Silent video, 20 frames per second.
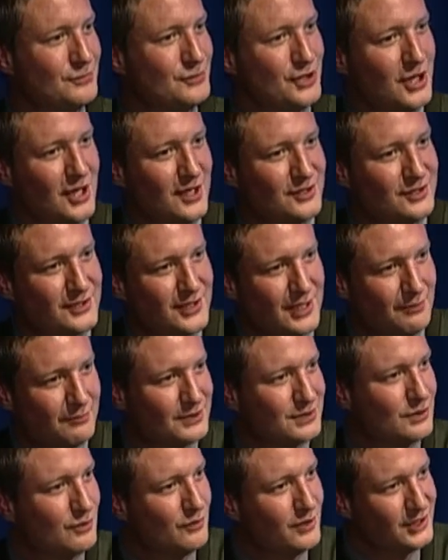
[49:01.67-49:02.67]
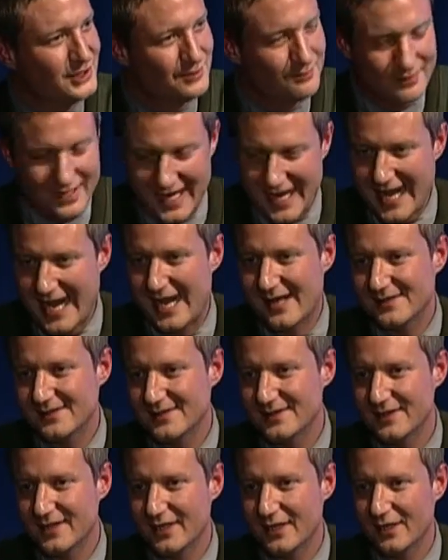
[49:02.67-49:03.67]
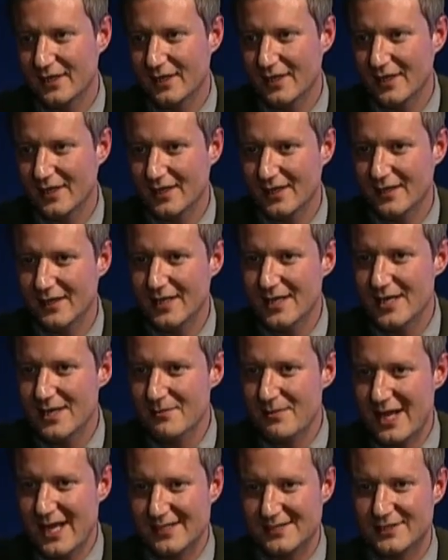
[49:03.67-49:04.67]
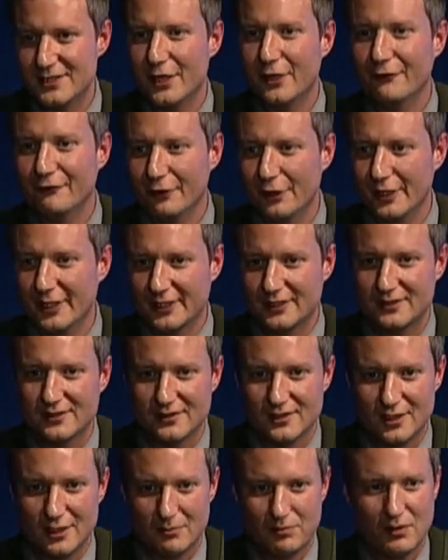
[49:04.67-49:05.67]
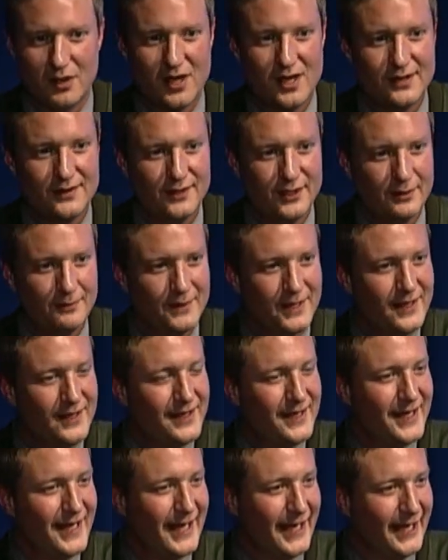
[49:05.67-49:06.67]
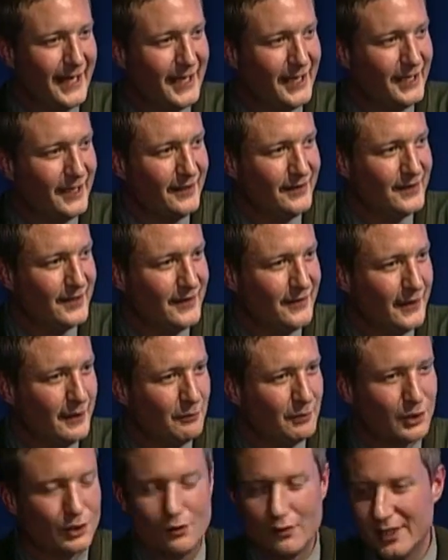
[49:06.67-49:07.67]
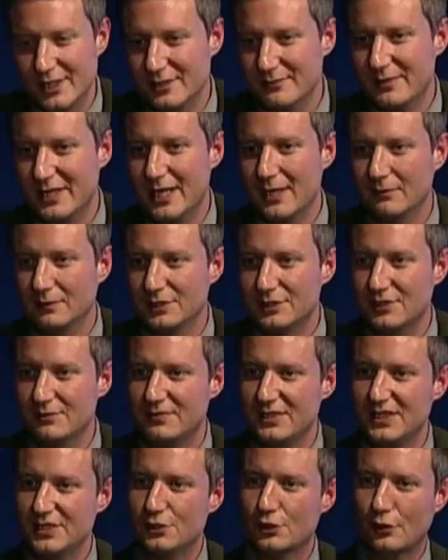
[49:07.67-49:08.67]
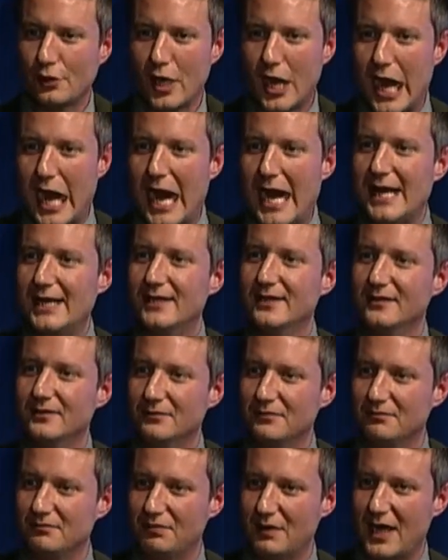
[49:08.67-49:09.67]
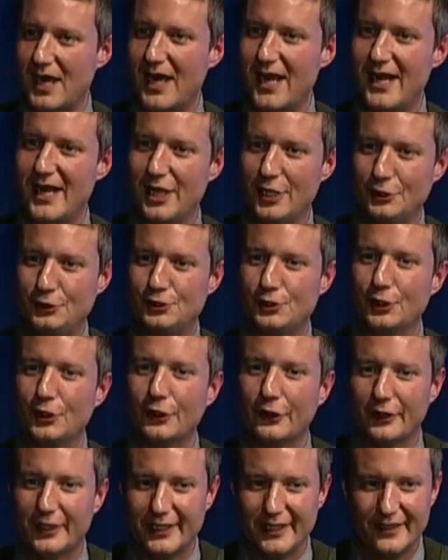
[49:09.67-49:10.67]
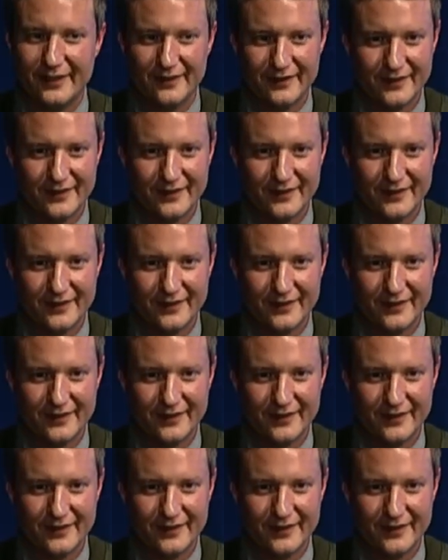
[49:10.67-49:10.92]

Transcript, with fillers: judge that was going to pass their uh, pass their verdict upon them, and they were going to be able to be tried by a jury,